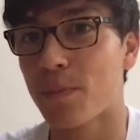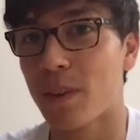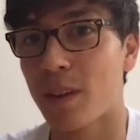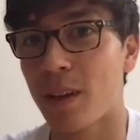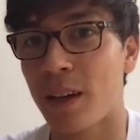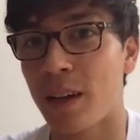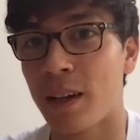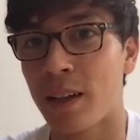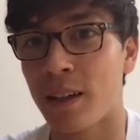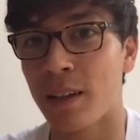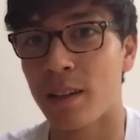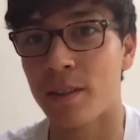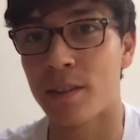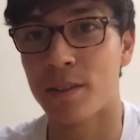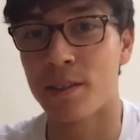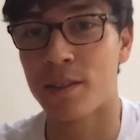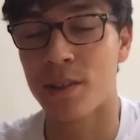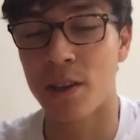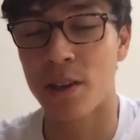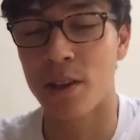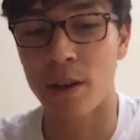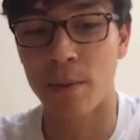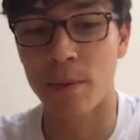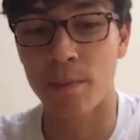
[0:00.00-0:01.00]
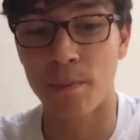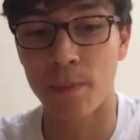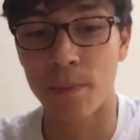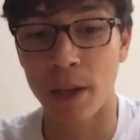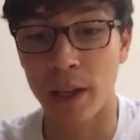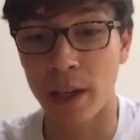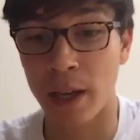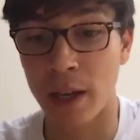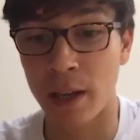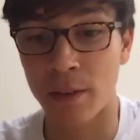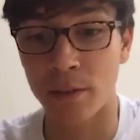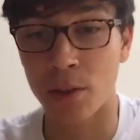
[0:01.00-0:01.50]
And
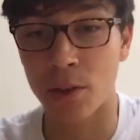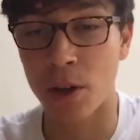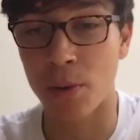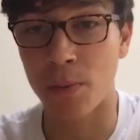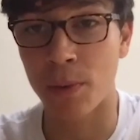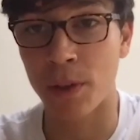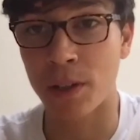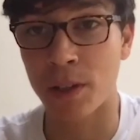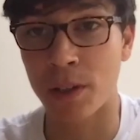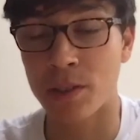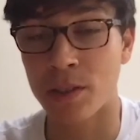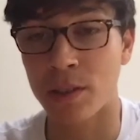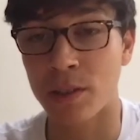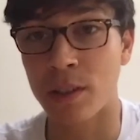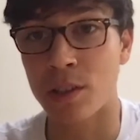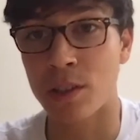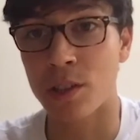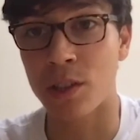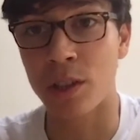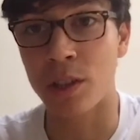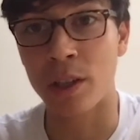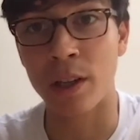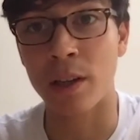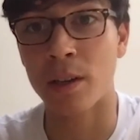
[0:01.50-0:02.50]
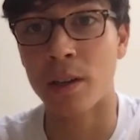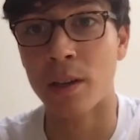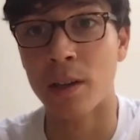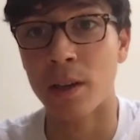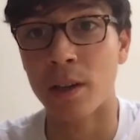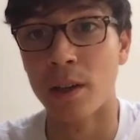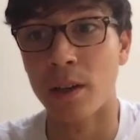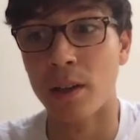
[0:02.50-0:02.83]
again, coming into this year,